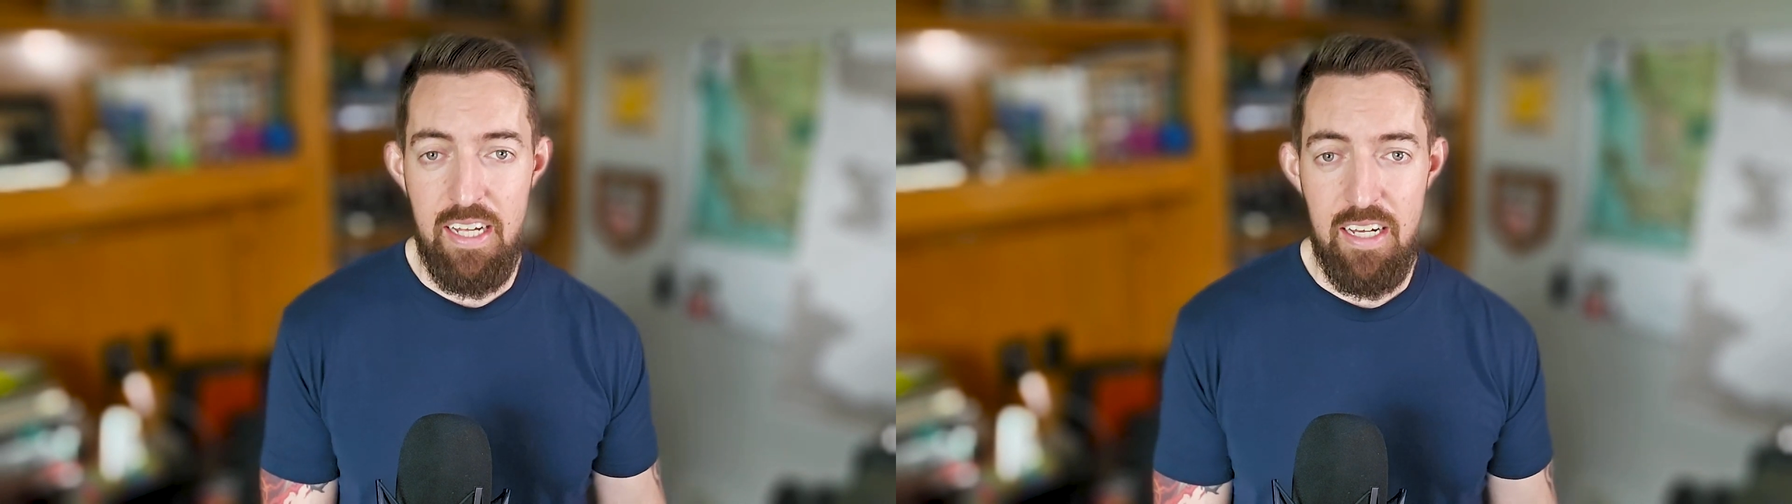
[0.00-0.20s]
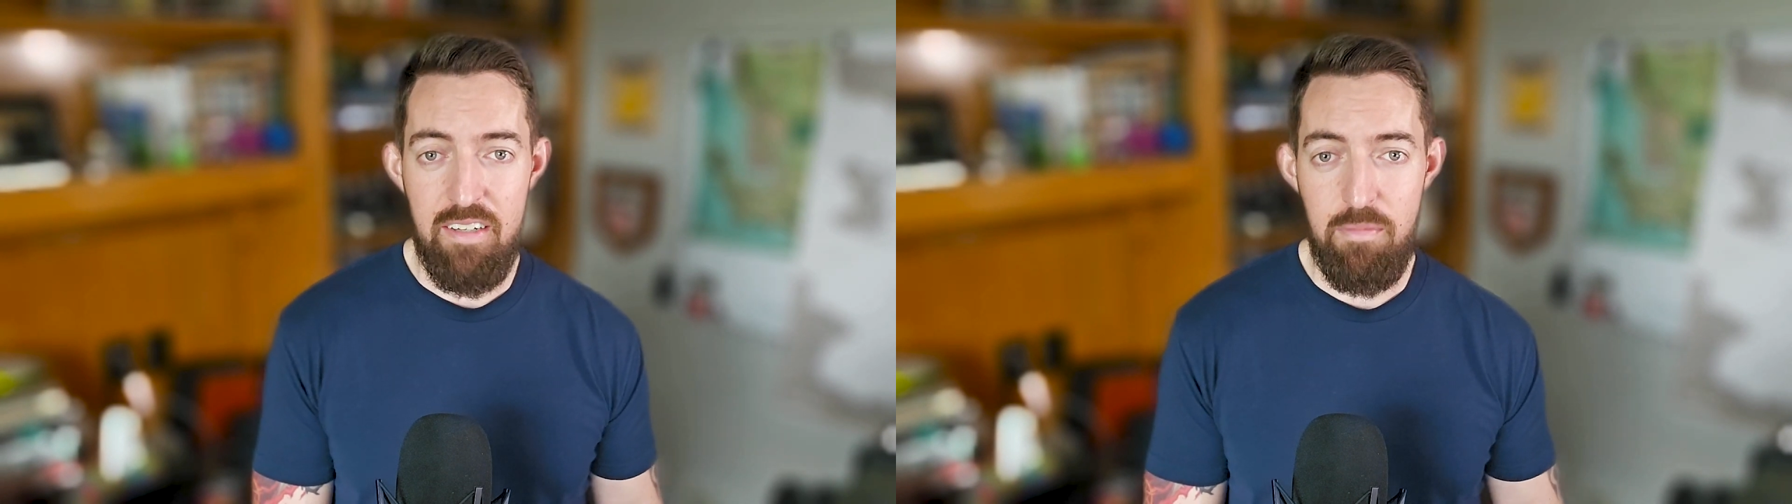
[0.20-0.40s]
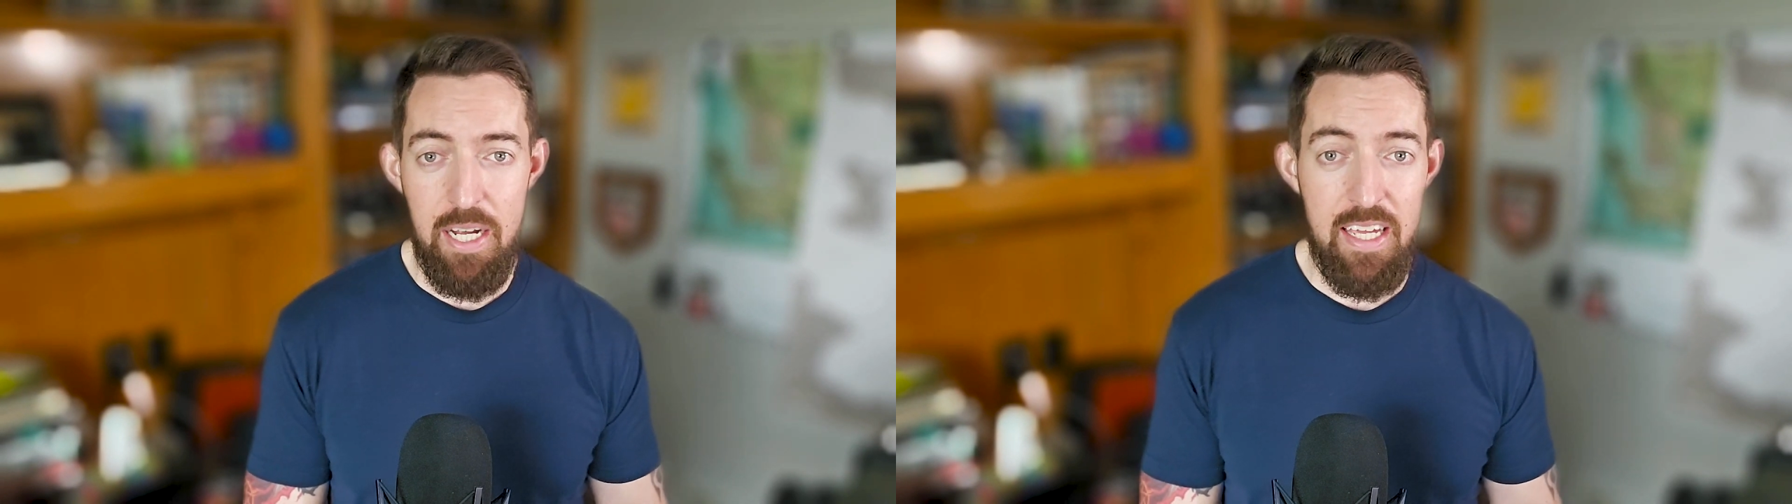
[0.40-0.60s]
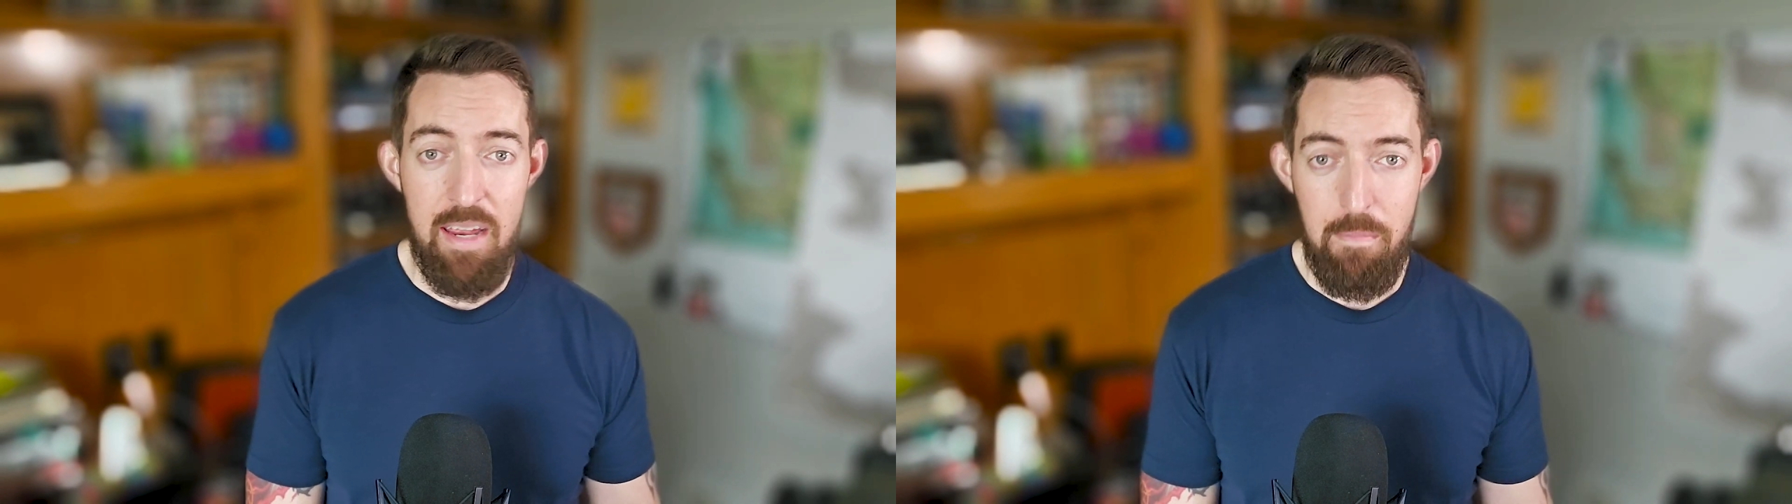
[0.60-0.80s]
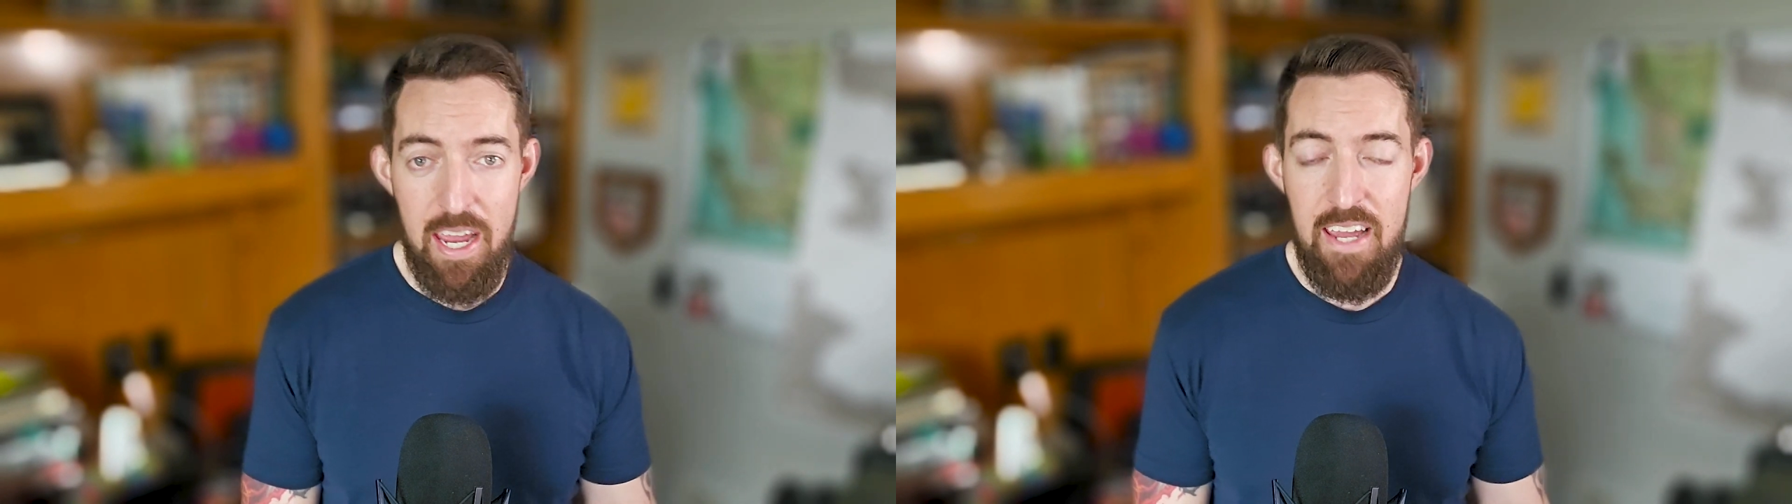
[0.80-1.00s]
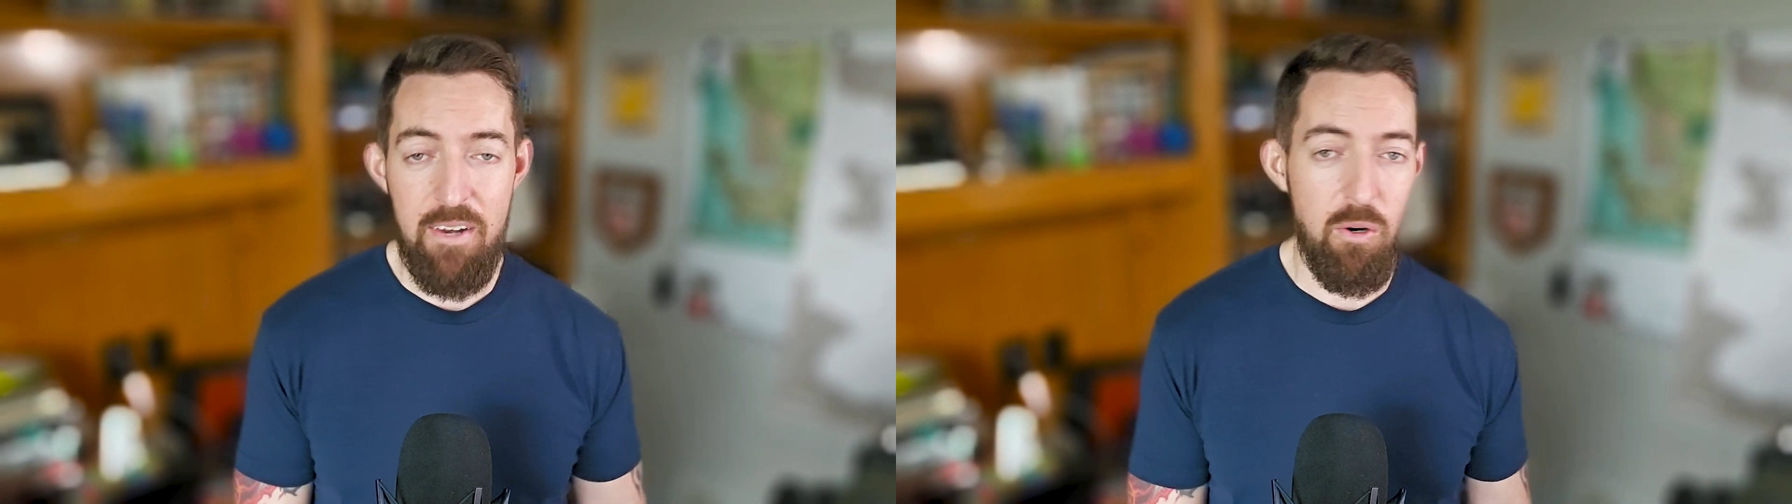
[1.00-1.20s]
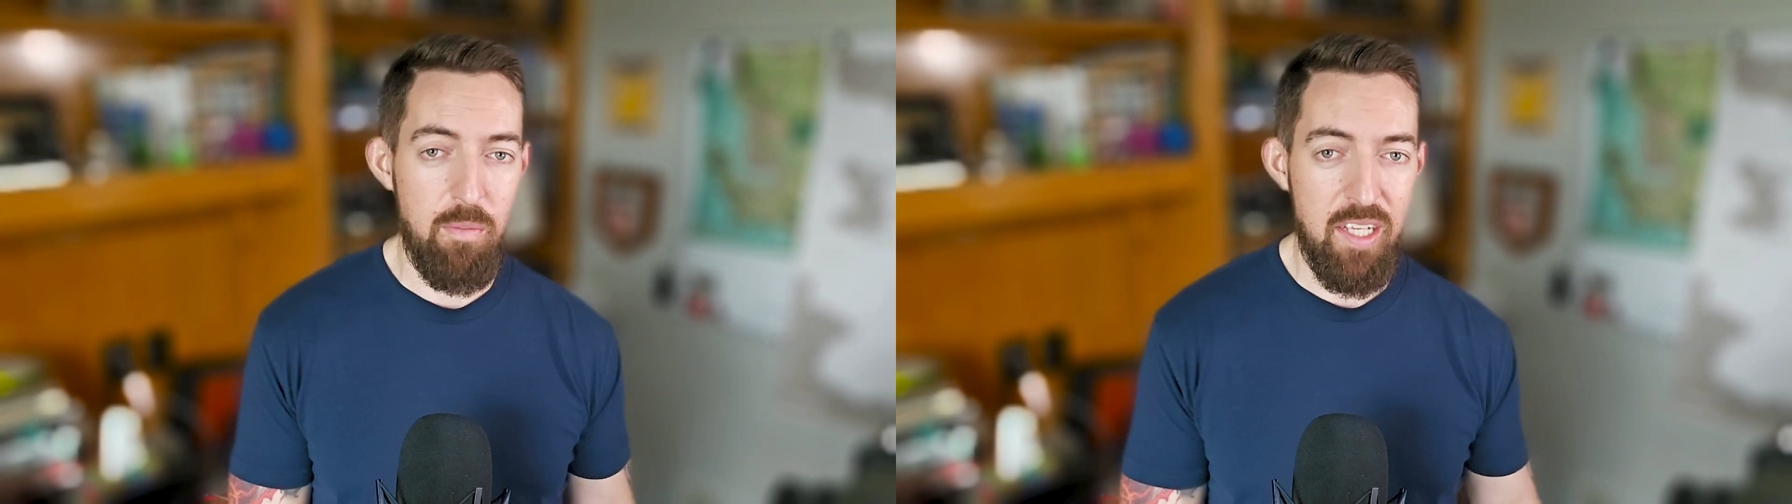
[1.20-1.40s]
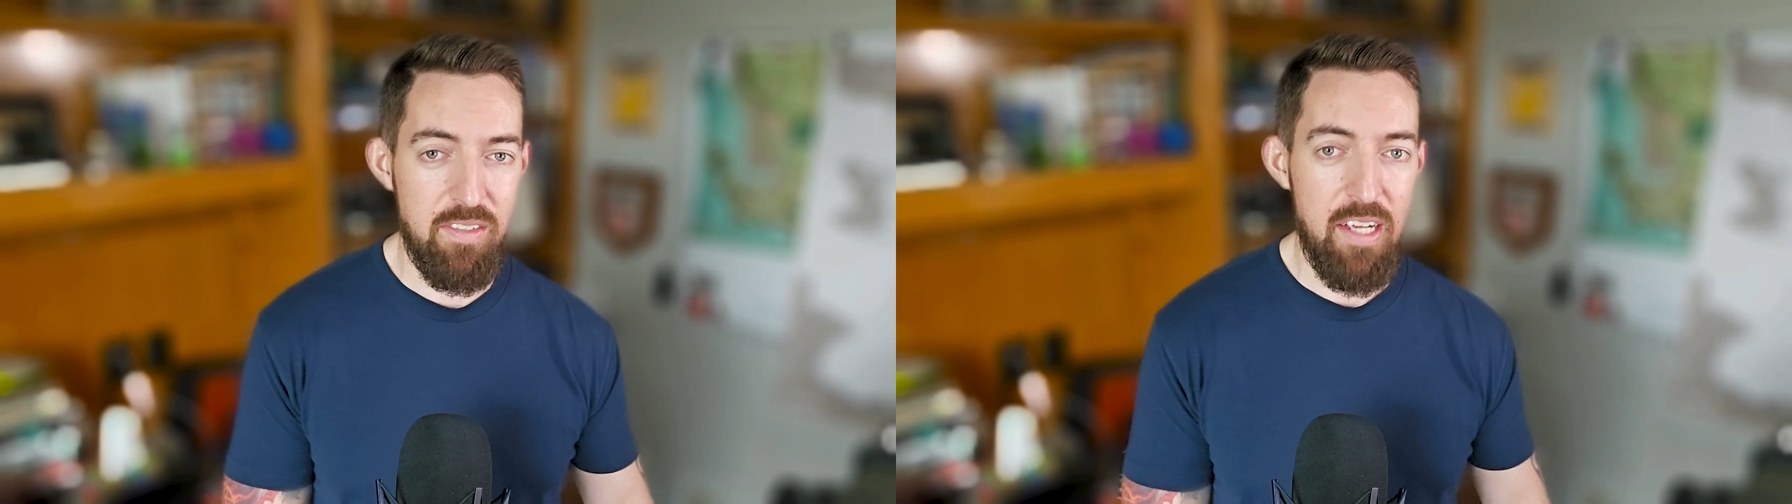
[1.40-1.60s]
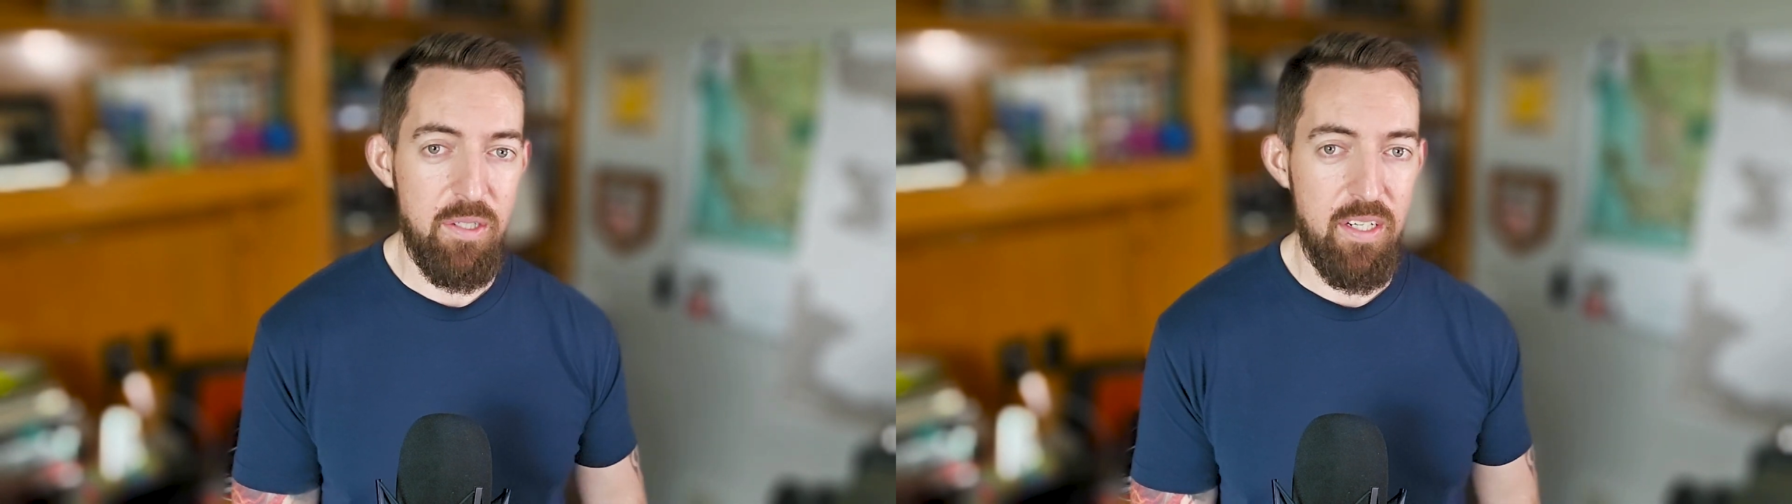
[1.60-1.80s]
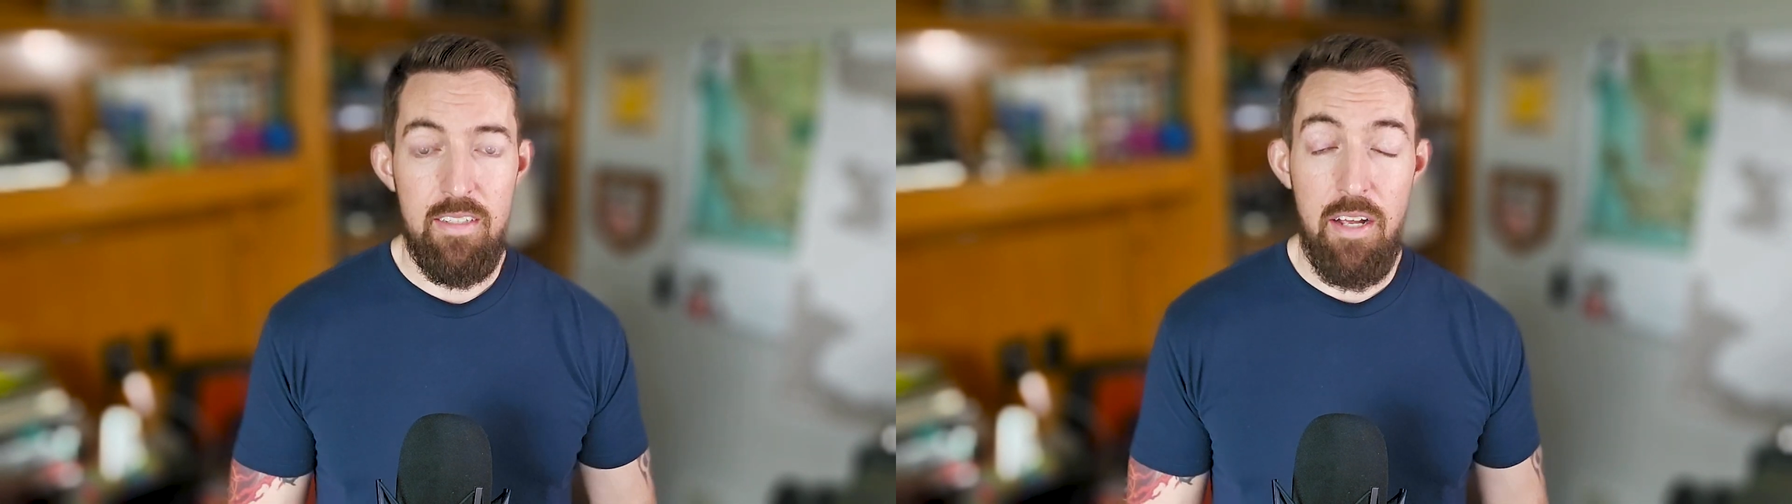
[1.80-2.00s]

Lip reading: of my campaign or my session.